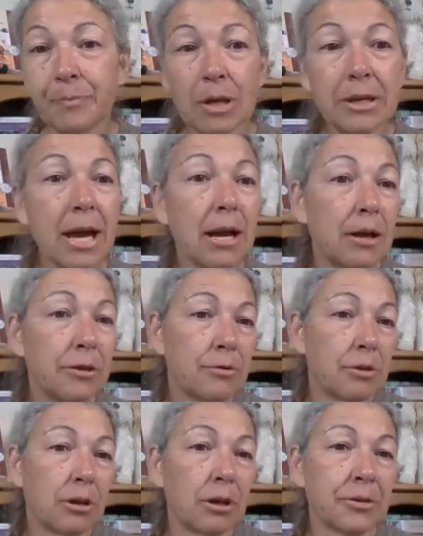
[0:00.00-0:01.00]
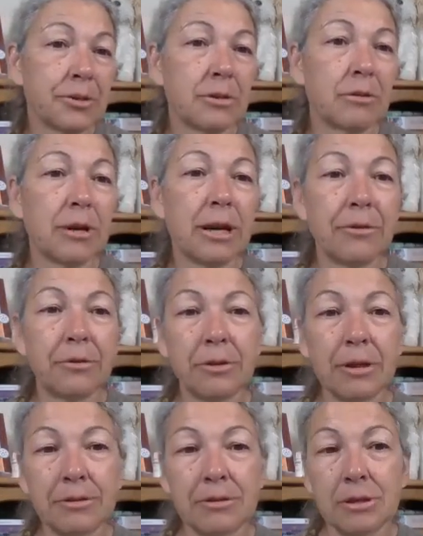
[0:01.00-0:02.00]
Yeah, you can also, Heather,
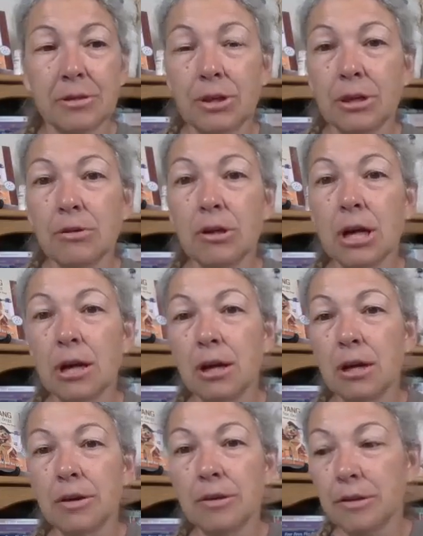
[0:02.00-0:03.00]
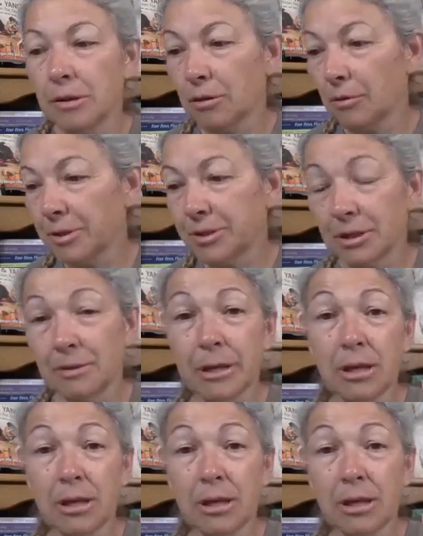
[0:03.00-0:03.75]
that's a good thing, instead of